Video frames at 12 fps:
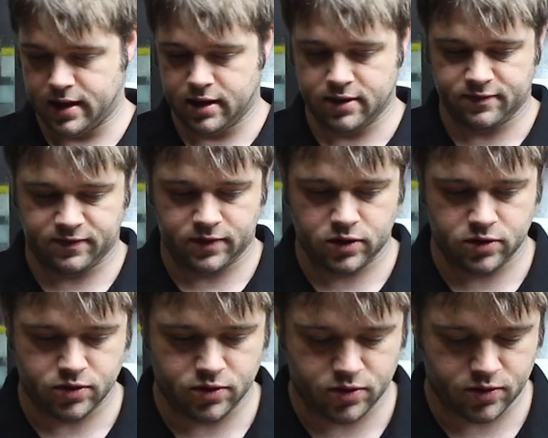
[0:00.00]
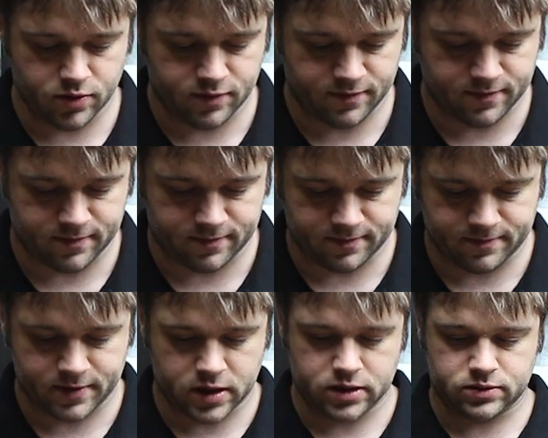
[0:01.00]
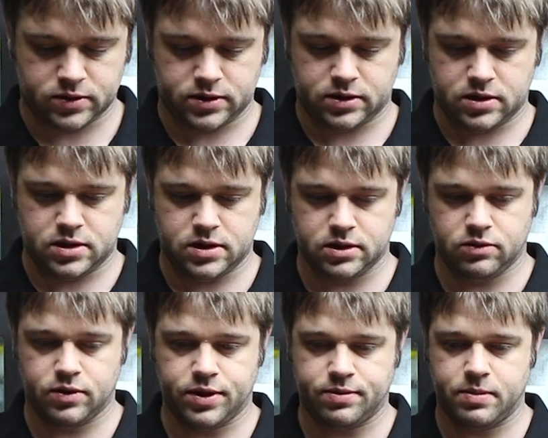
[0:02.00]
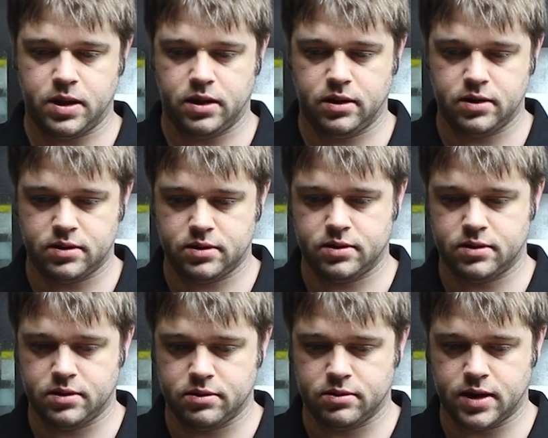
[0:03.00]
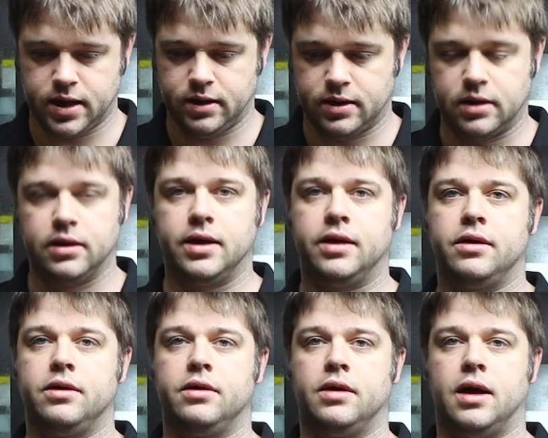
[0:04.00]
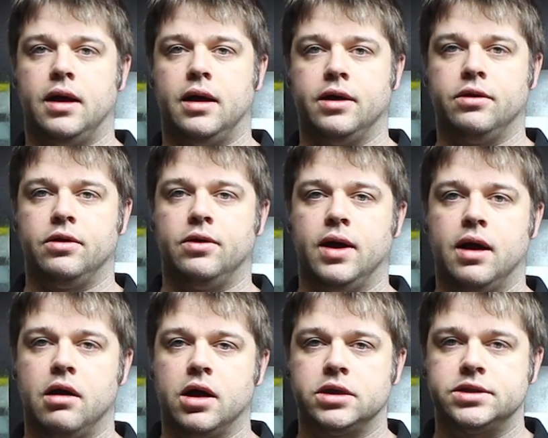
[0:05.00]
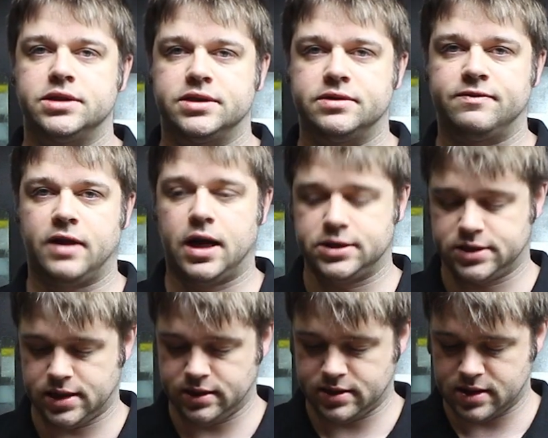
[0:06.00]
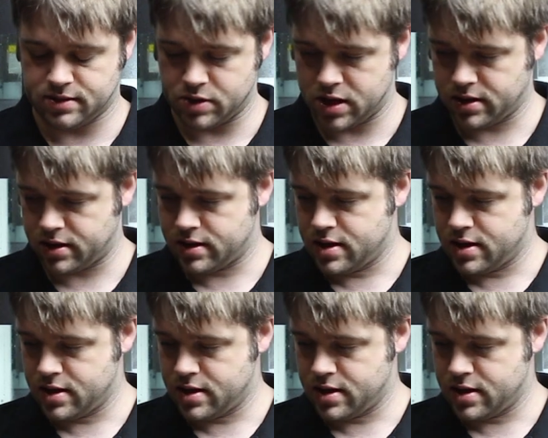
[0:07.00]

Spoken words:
If you follow along with me regularly, you know Arex is the flashlight that I make.